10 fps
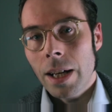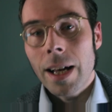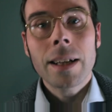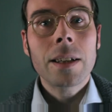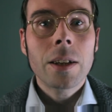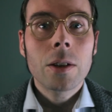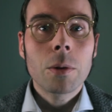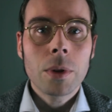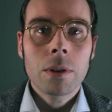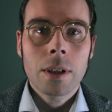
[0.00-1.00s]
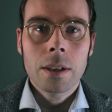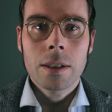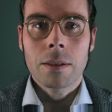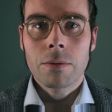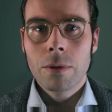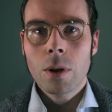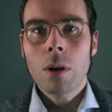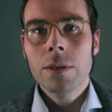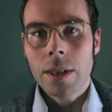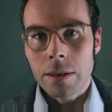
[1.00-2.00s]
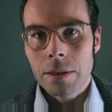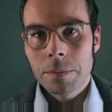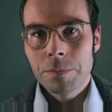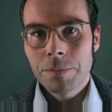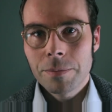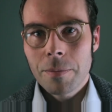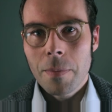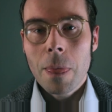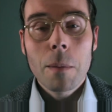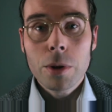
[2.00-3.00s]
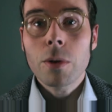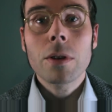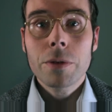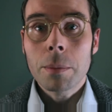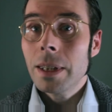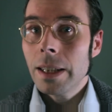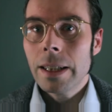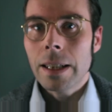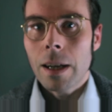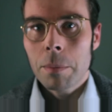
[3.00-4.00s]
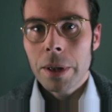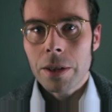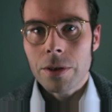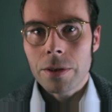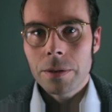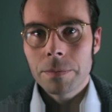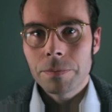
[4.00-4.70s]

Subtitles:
and in communicative content. But all of them clearly are pictures.